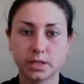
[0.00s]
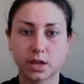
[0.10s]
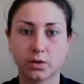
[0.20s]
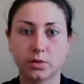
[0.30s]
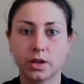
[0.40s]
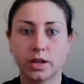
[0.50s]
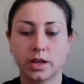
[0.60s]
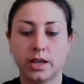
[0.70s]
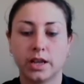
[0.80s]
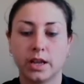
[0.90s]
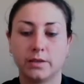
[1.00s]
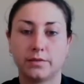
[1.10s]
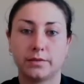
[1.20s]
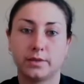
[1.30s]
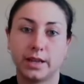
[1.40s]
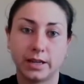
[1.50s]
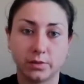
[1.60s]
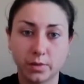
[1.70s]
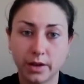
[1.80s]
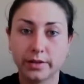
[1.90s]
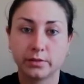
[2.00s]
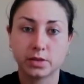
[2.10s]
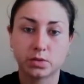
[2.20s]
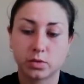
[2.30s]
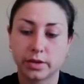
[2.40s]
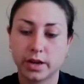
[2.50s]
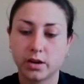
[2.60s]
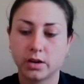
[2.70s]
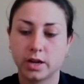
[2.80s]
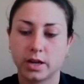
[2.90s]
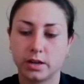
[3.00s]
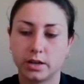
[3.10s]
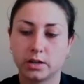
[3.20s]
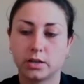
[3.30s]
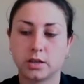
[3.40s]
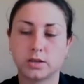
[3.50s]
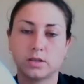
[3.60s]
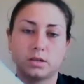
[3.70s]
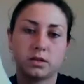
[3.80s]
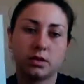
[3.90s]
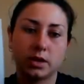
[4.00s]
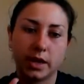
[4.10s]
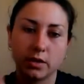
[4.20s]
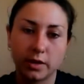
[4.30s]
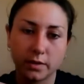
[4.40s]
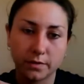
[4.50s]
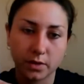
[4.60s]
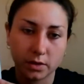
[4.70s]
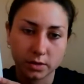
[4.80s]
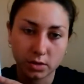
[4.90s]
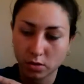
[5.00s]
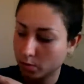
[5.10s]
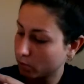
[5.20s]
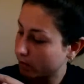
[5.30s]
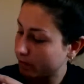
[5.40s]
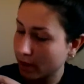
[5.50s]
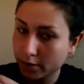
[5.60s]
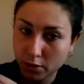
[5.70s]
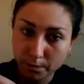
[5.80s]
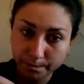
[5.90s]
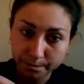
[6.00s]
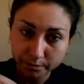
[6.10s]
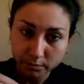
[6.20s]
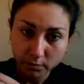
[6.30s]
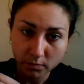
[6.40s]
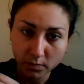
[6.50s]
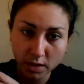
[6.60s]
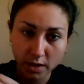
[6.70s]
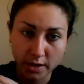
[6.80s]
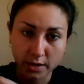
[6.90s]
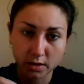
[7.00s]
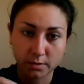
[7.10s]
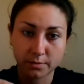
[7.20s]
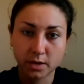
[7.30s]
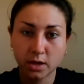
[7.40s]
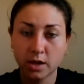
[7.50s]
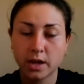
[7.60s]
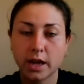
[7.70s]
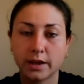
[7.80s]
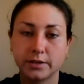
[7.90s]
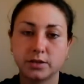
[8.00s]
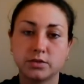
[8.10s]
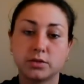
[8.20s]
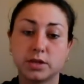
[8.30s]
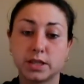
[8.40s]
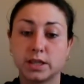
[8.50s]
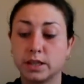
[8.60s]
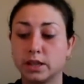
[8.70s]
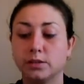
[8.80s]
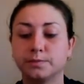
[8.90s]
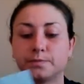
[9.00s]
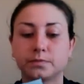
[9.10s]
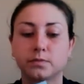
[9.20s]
So if they did well, they would score there, and there's area for total point value and how the students did there.